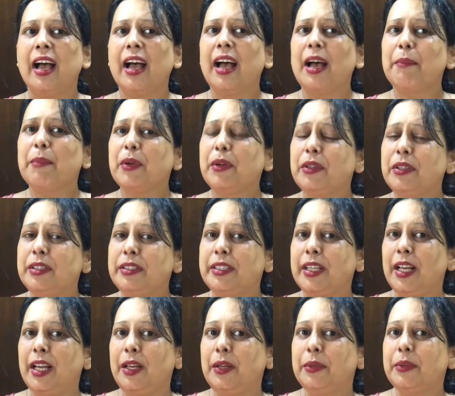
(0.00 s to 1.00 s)
I'm going to
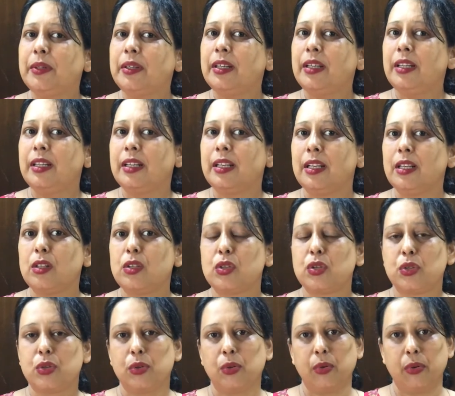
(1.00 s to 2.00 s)
tell you a little
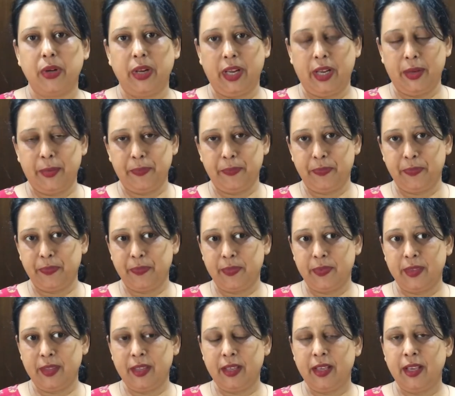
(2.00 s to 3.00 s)
story.
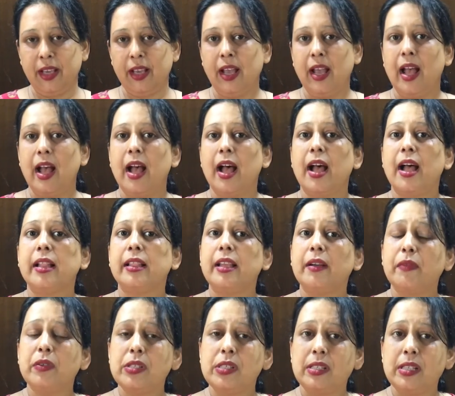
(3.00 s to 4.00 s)
There
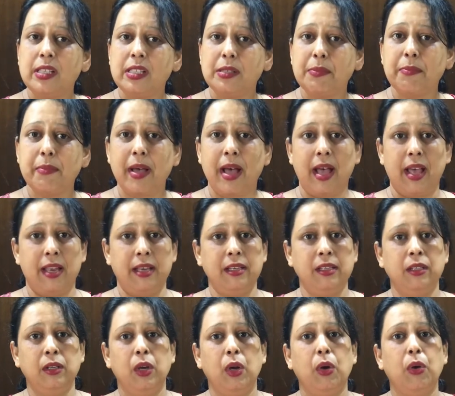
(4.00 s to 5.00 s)
was this
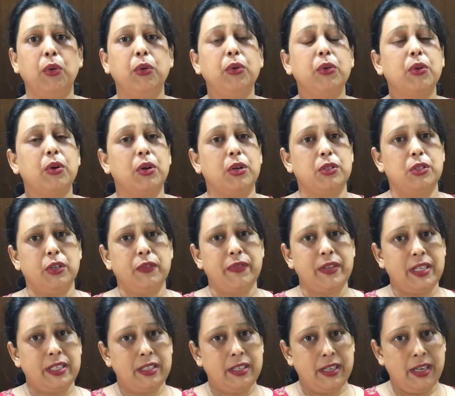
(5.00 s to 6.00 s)
man who got off
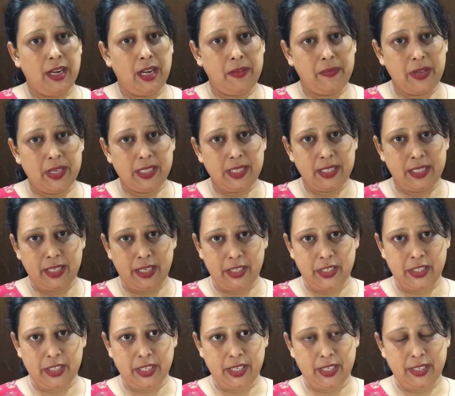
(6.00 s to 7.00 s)
at a railway
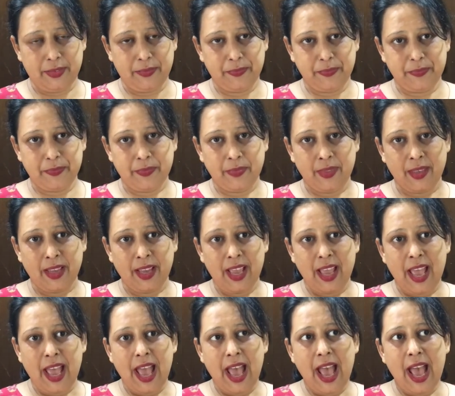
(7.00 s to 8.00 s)
station
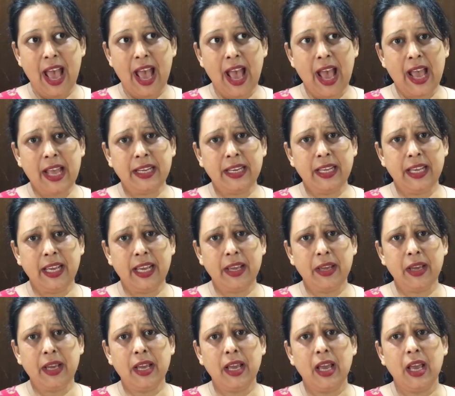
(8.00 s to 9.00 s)
and
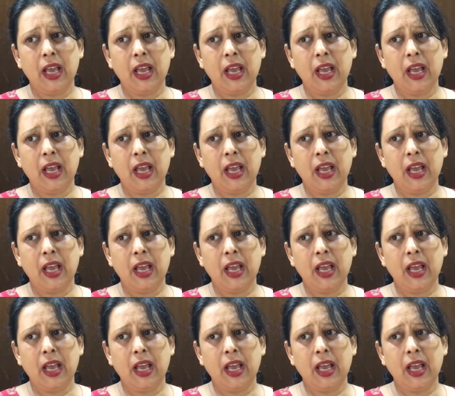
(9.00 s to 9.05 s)
he